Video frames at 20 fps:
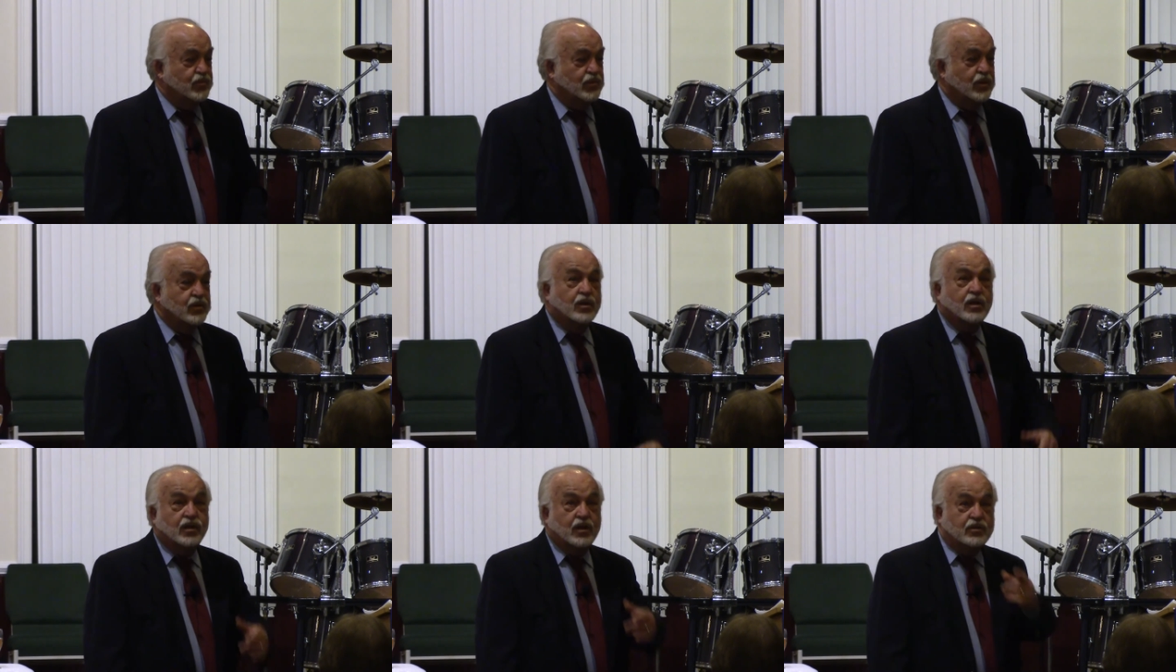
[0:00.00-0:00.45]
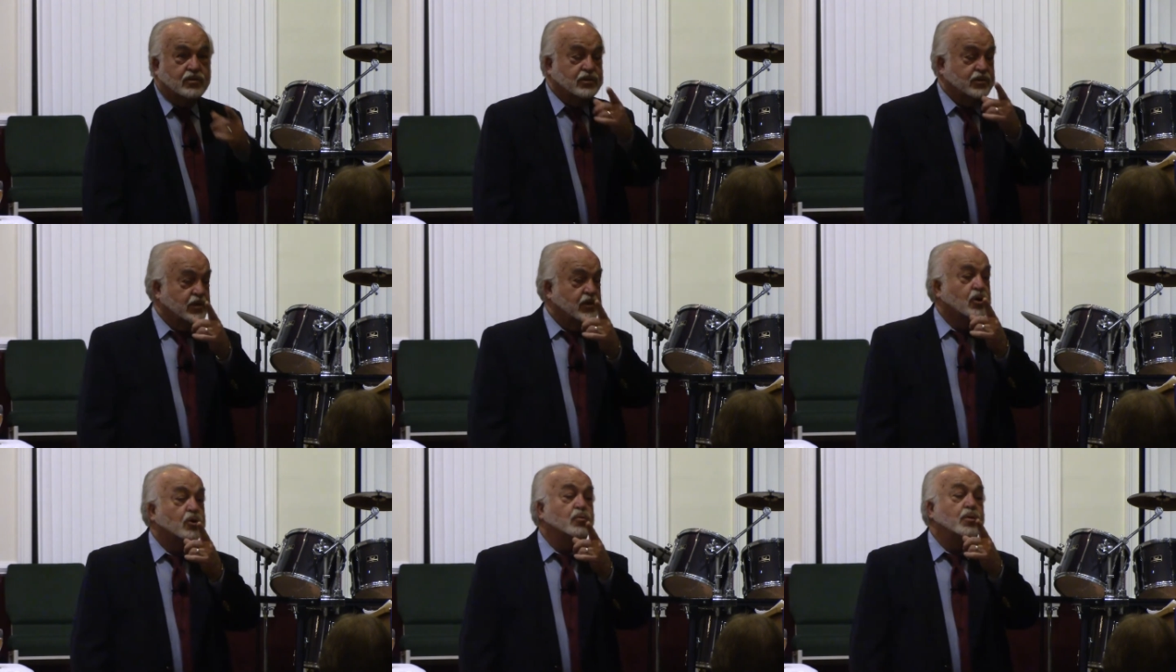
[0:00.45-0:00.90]
Uh, that's
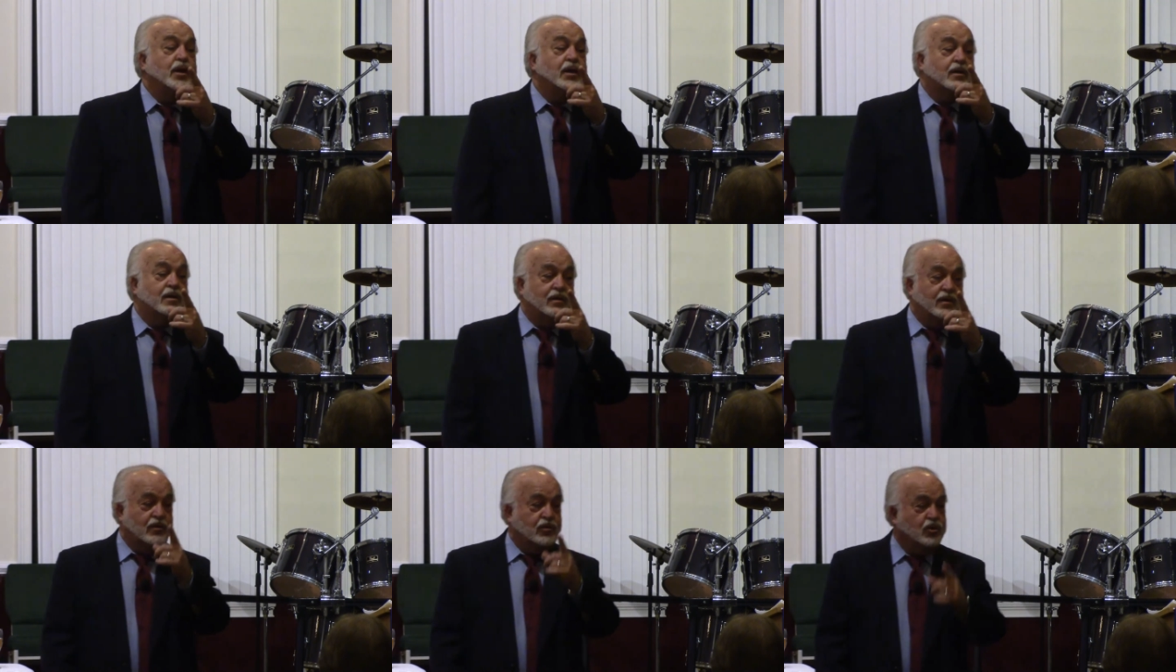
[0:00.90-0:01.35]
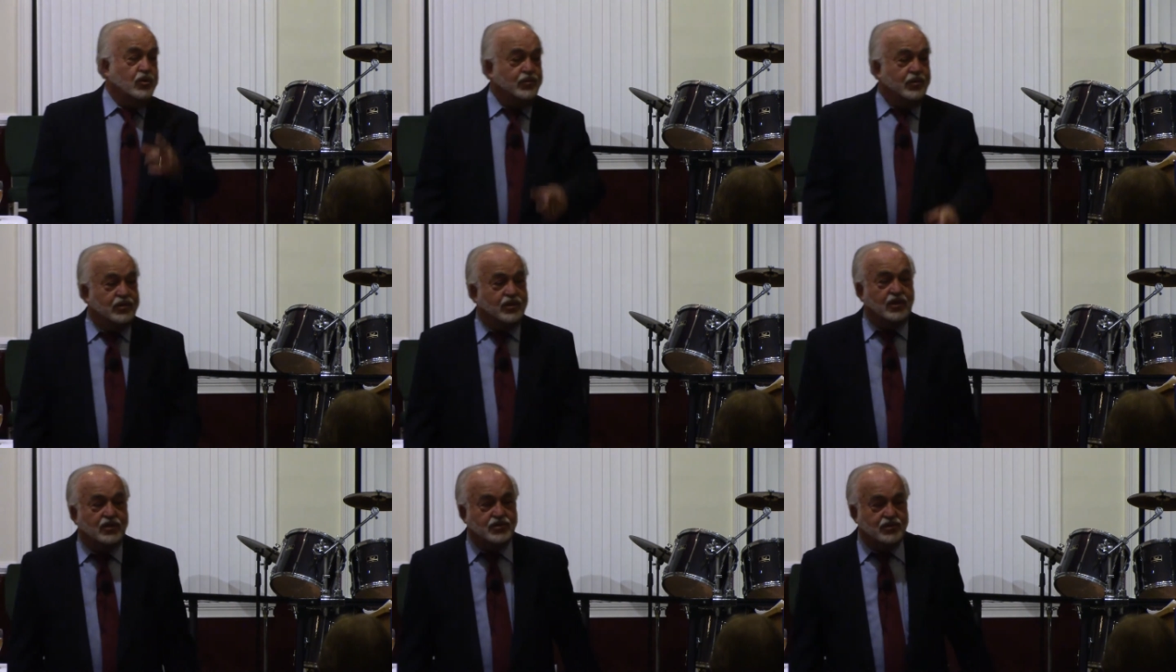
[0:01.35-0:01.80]
the Greek
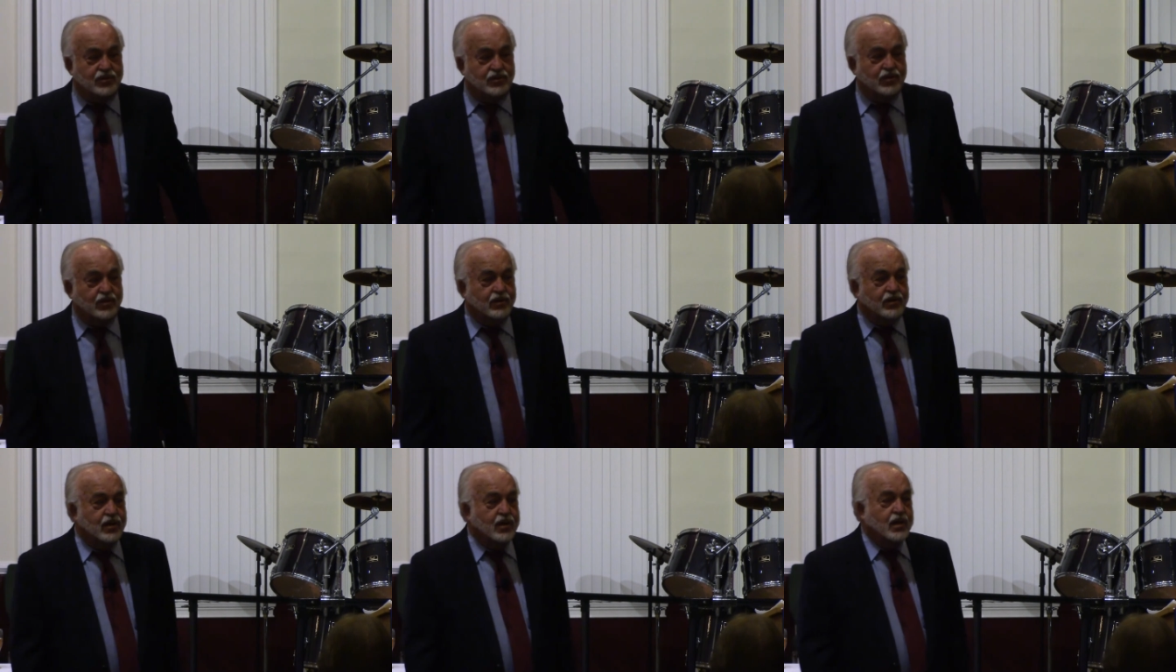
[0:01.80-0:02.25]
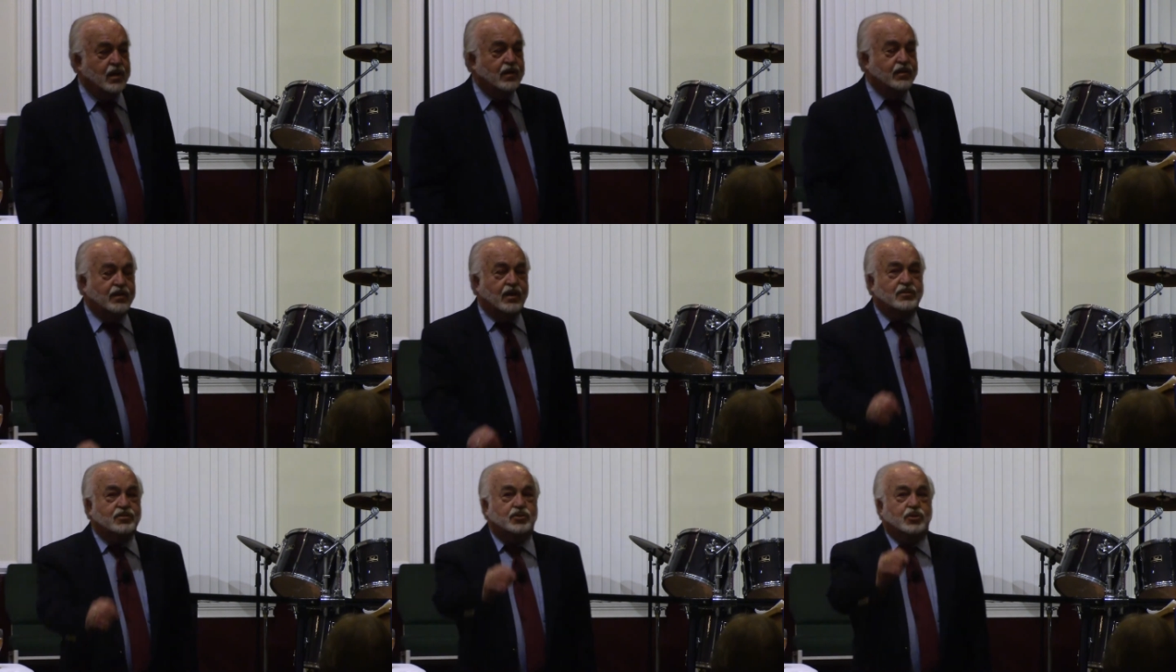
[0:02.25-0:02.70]
interpretation here.
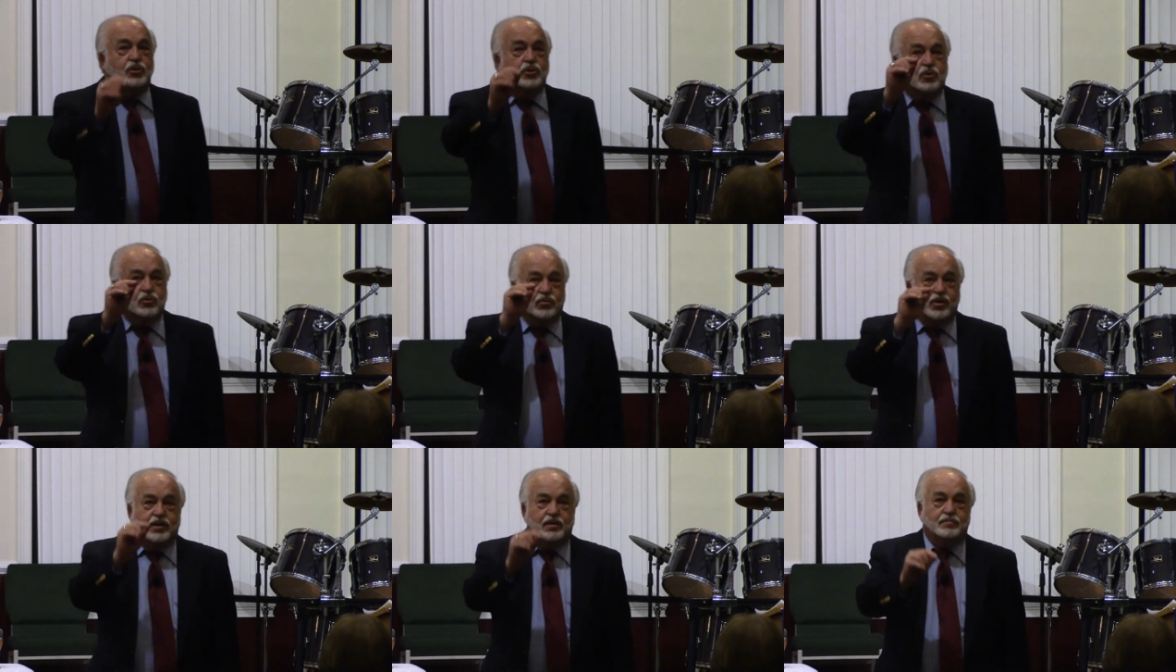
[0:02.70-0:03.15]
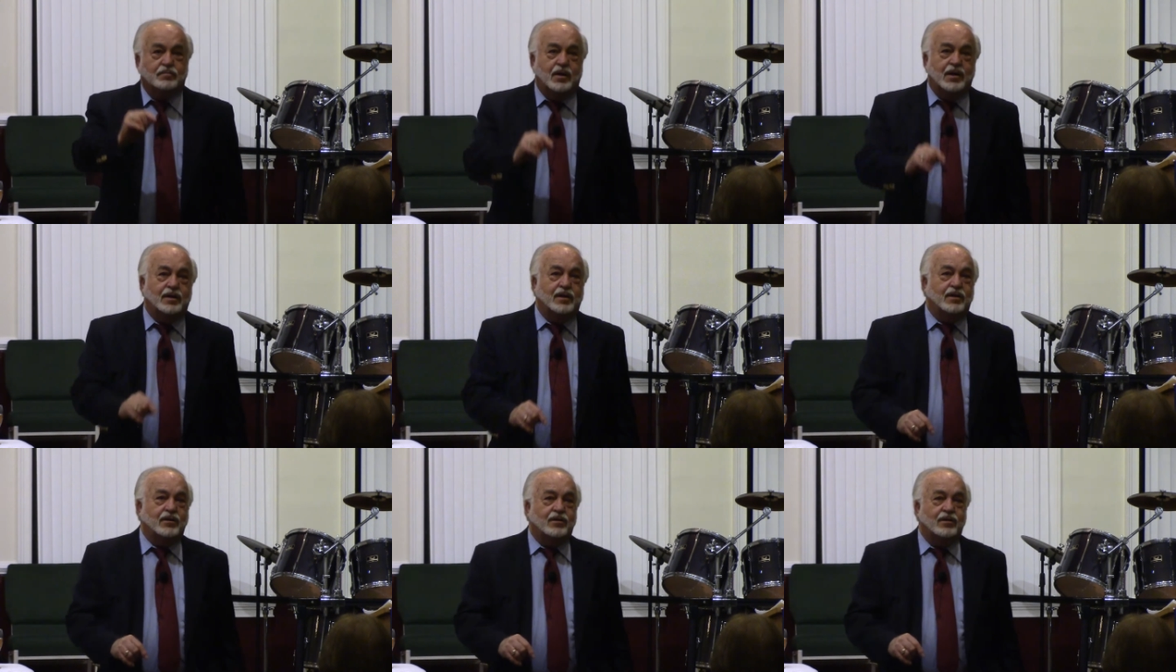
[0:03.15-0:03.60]
That's the Greek
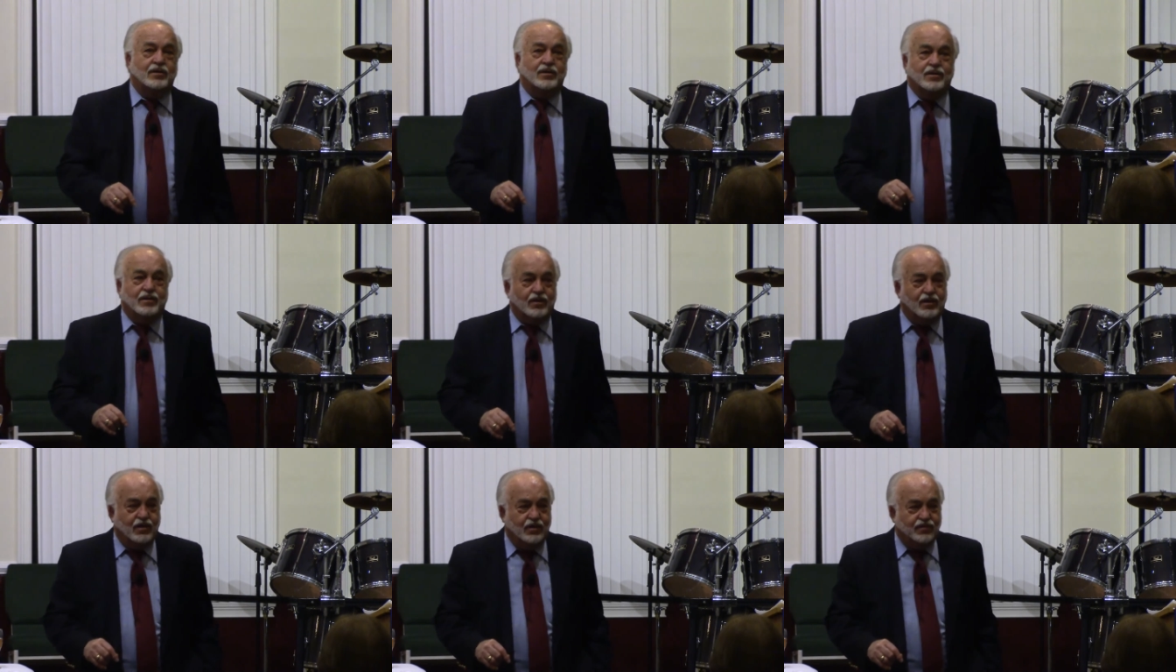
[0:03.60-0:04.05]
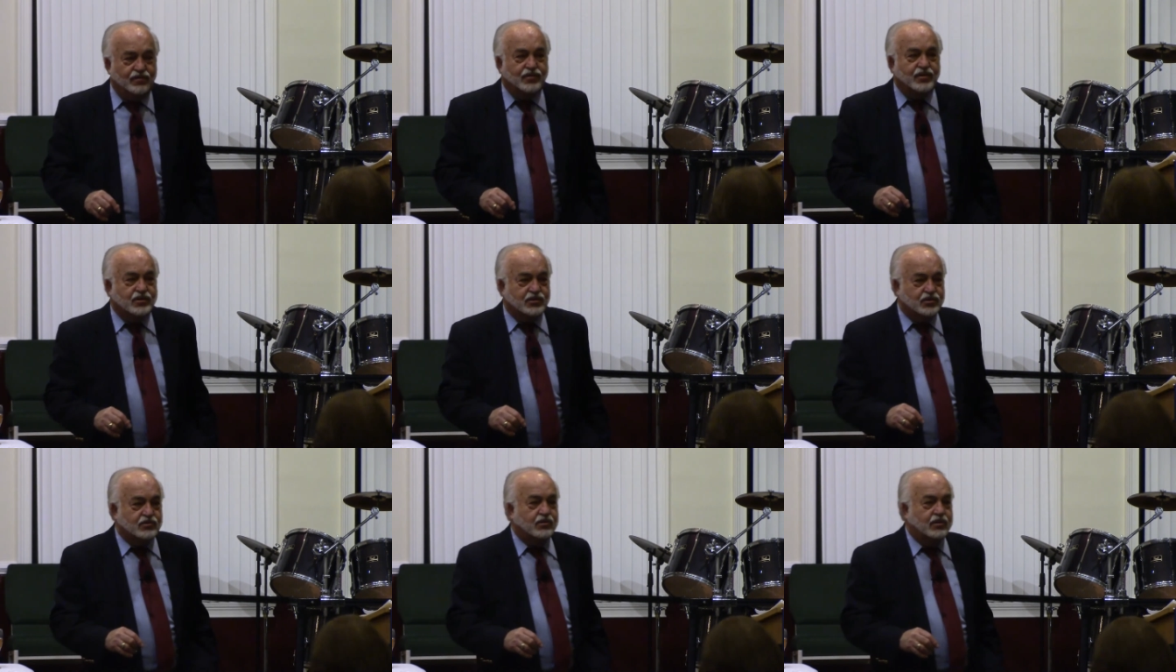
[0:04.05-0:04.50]
meaning of
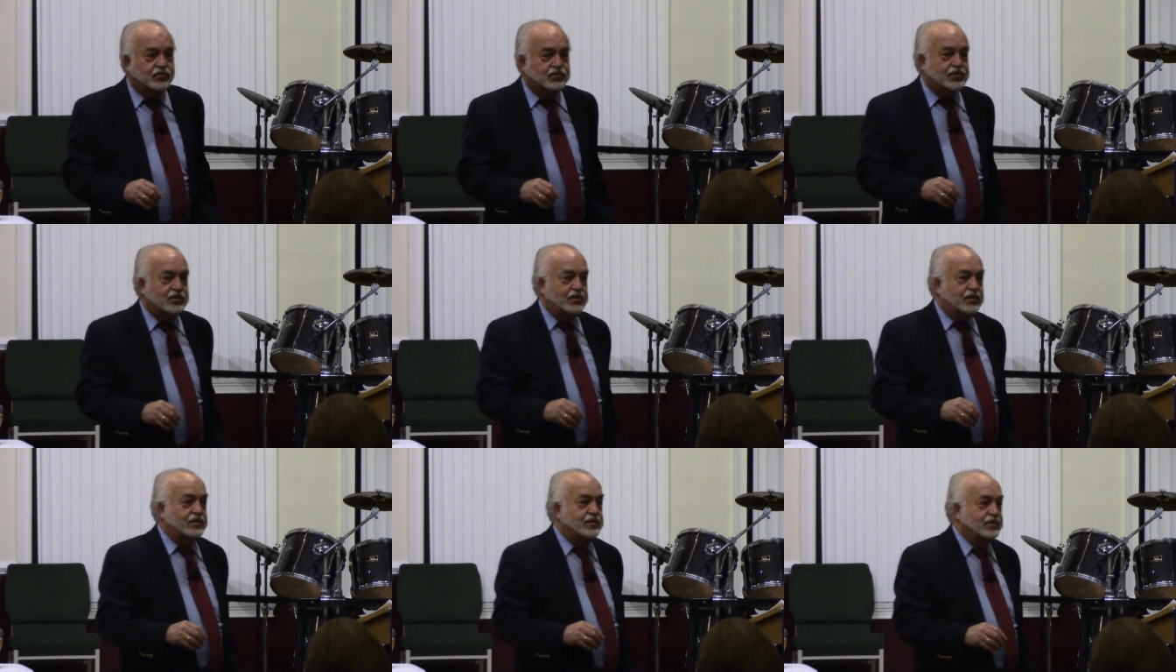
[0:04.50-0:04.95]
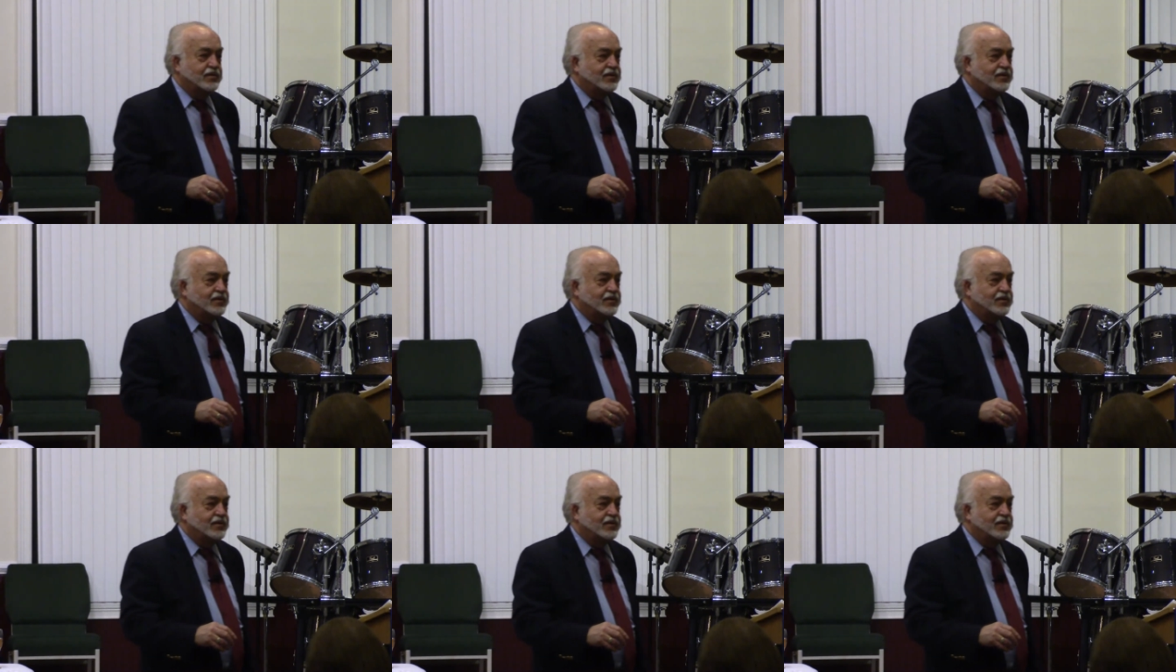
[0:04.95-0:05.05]
this scripture.